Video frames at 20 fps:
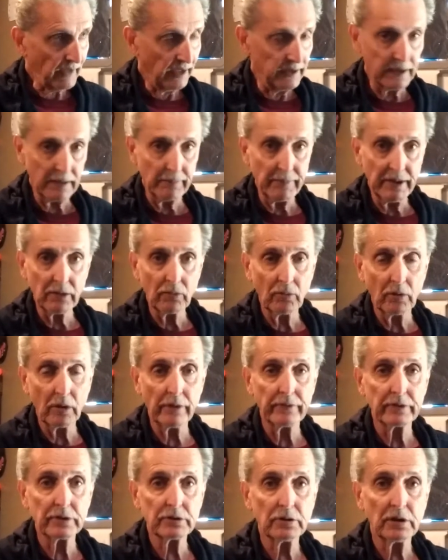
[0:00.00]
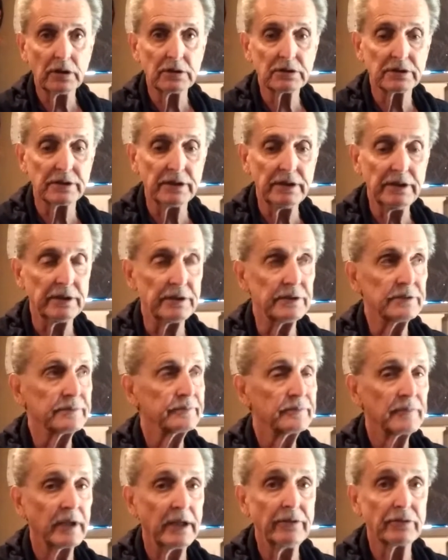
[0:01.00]
And I met one of the trustees.
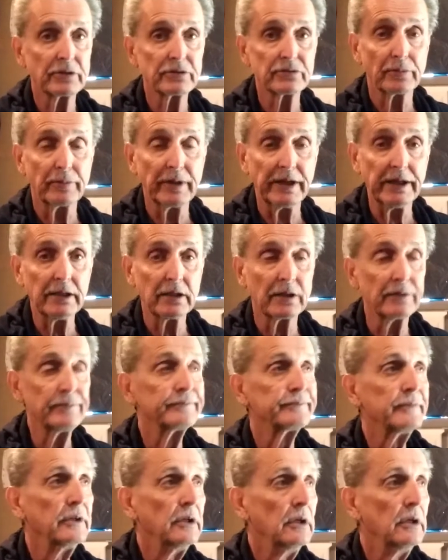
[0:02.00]
He was from England.